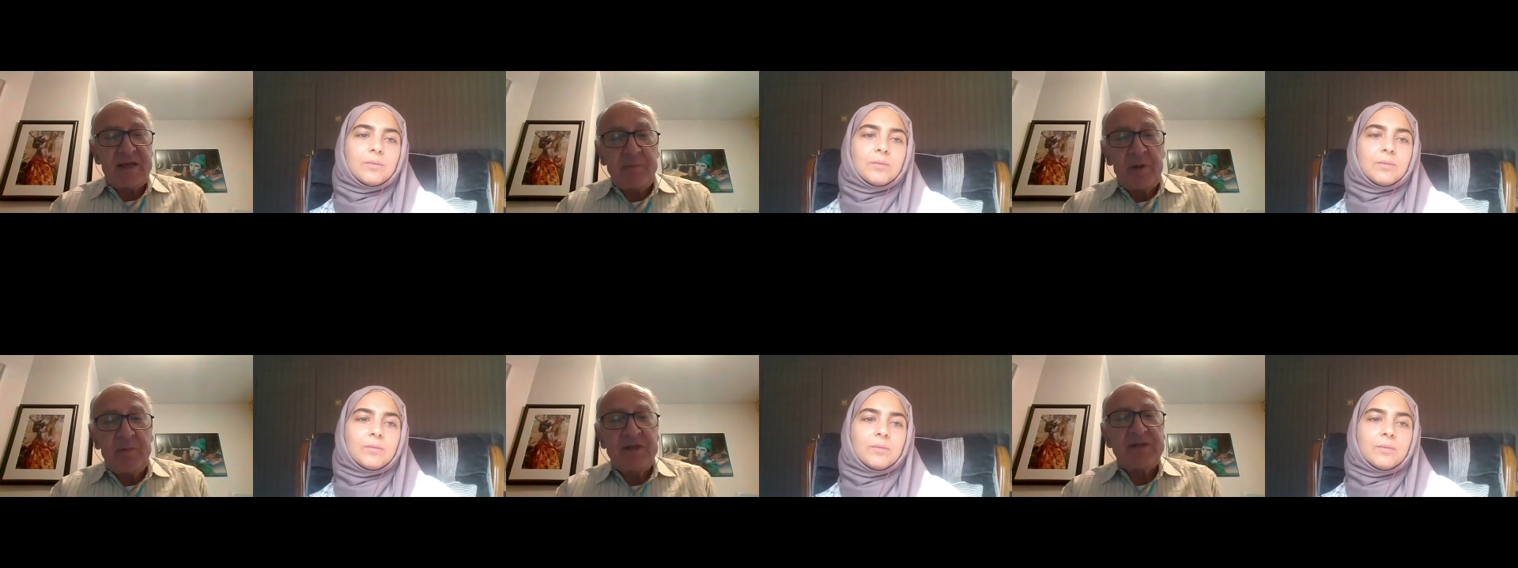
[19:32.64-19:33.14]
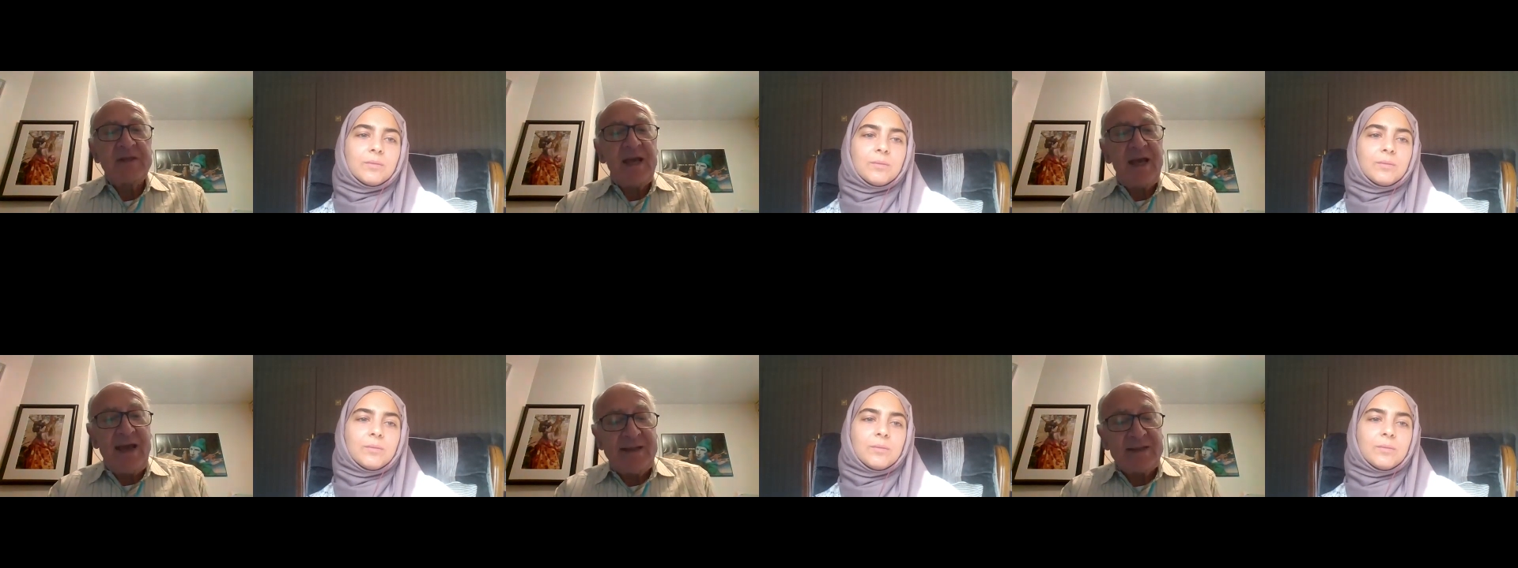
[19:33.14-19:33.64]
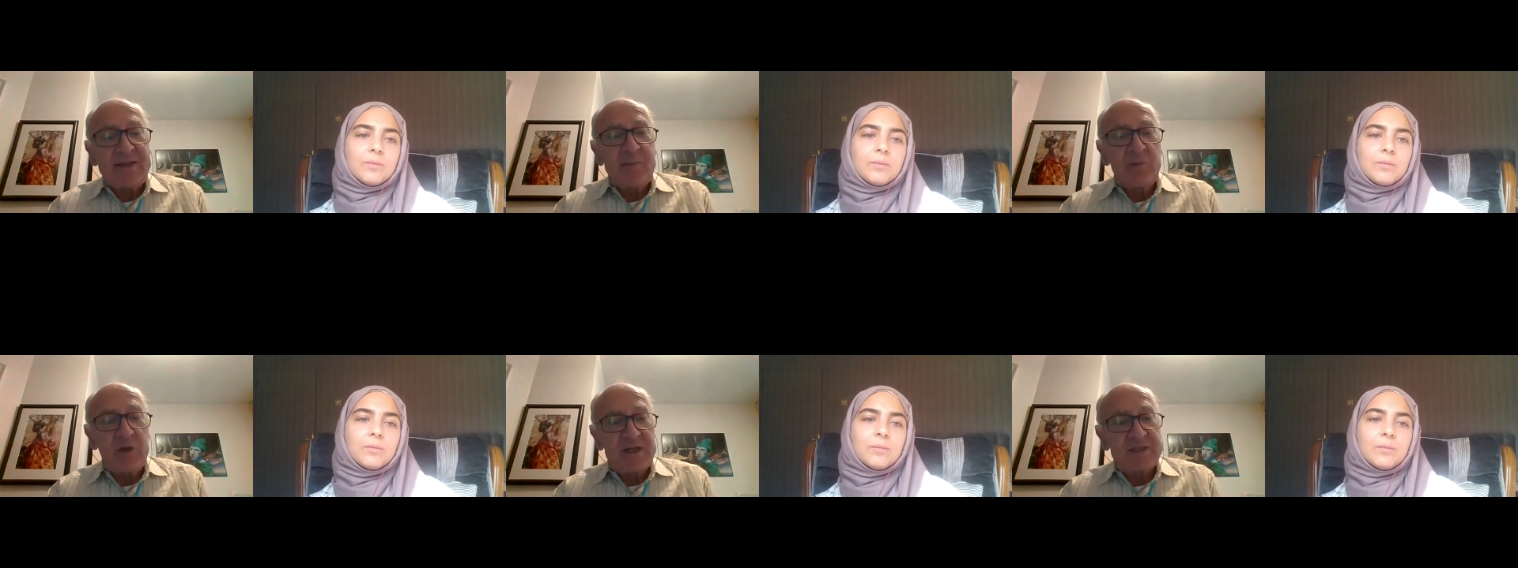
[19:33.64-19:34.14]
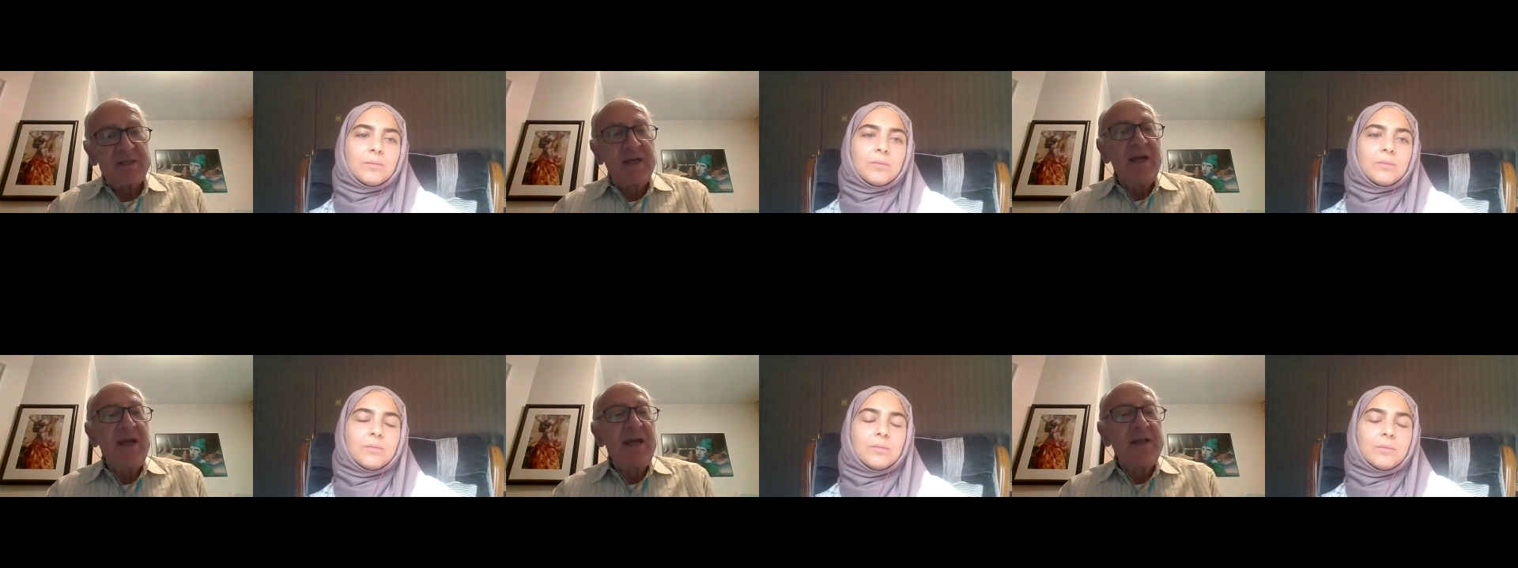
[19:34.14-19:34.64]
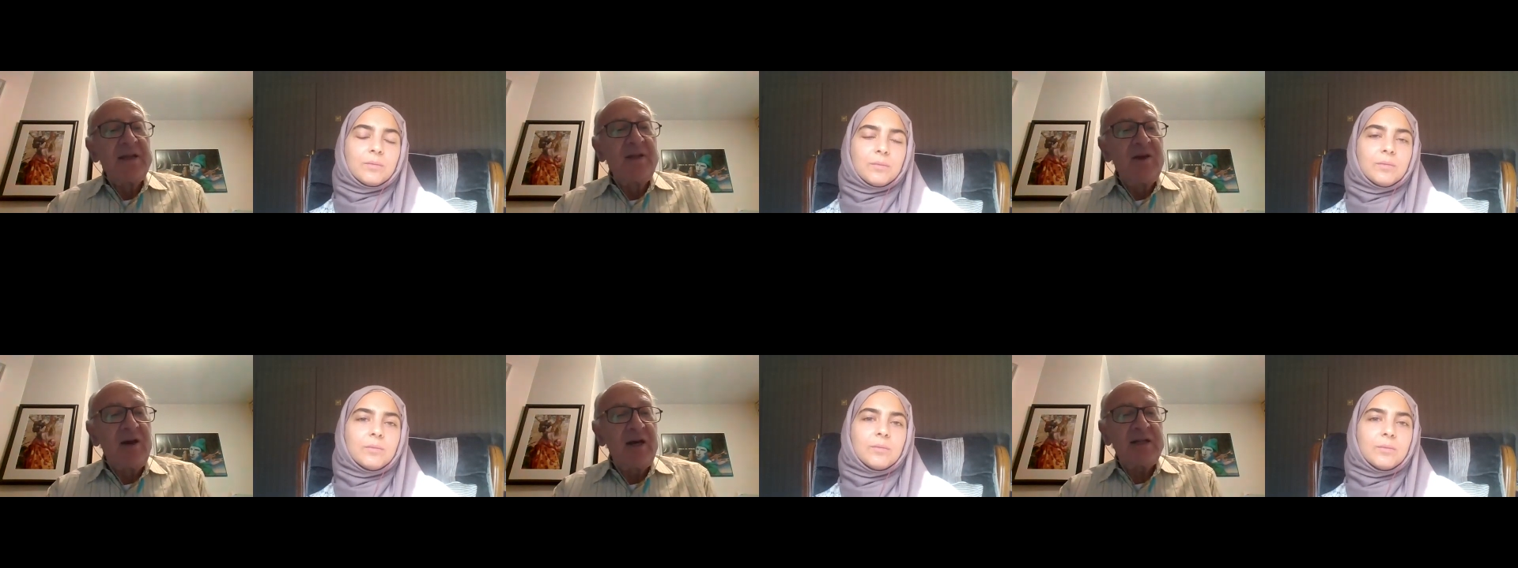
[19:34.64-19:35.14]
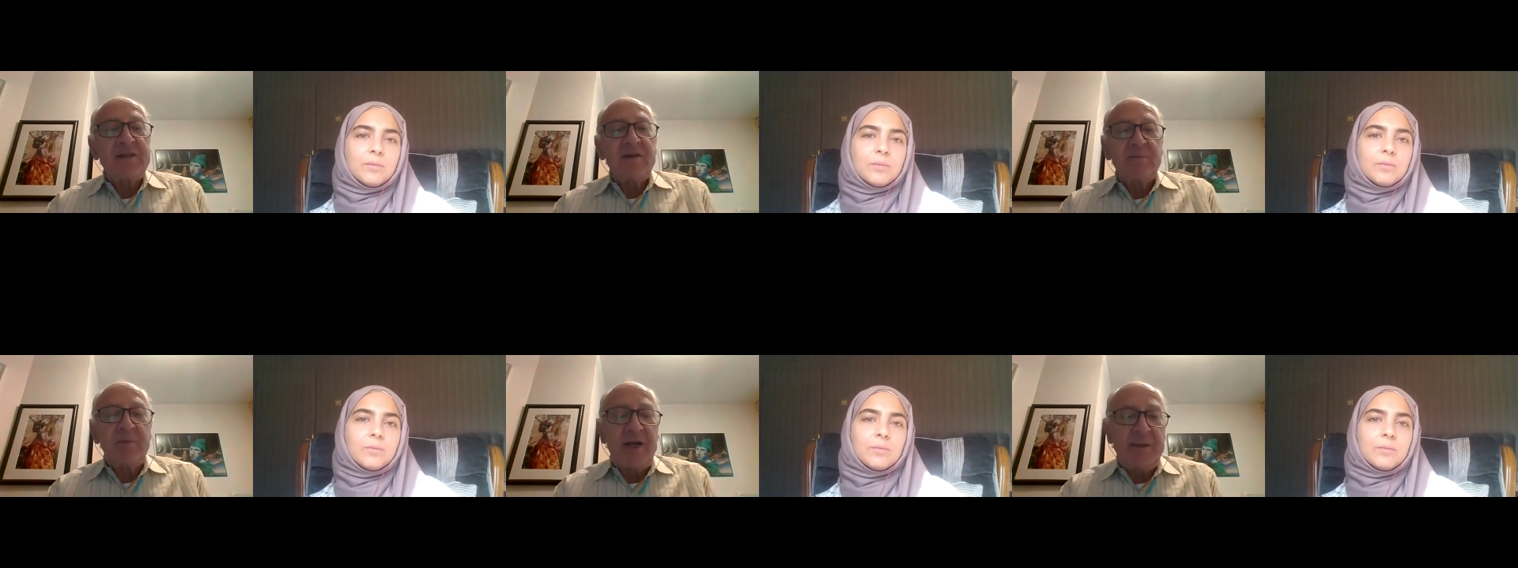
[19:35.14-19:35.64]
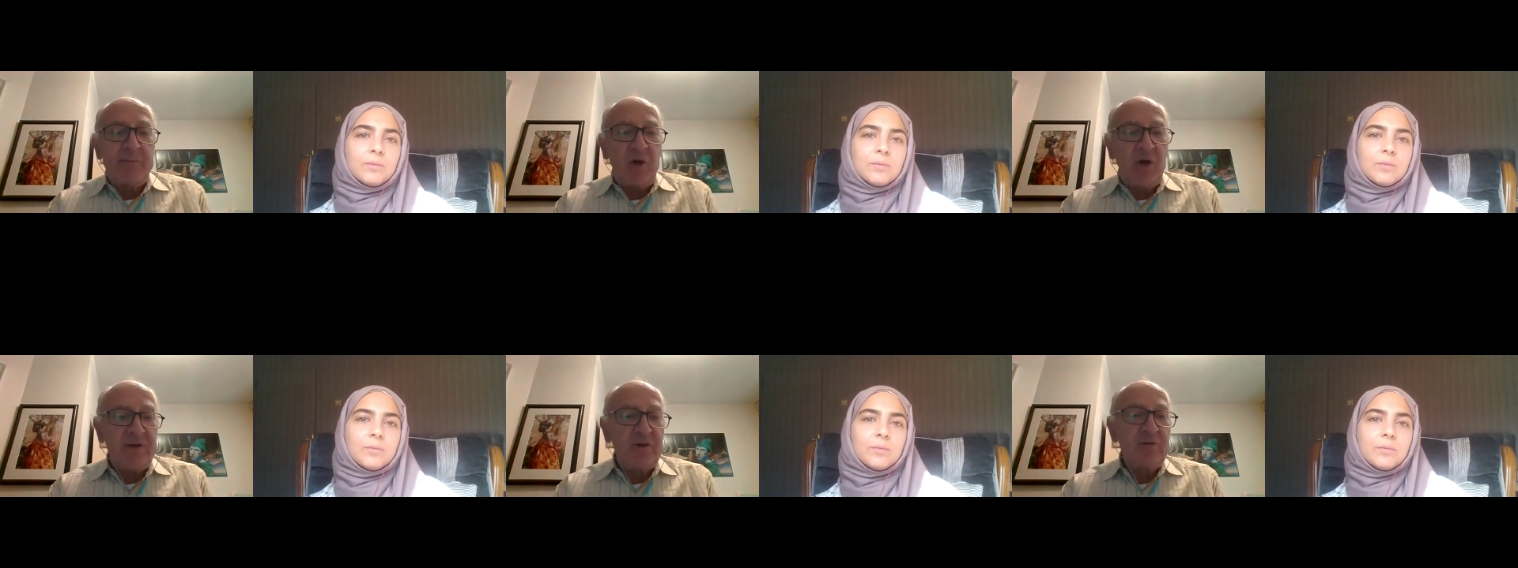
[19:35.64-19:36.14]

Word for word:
Speaker 1: supplemented at the breast, not by bottle,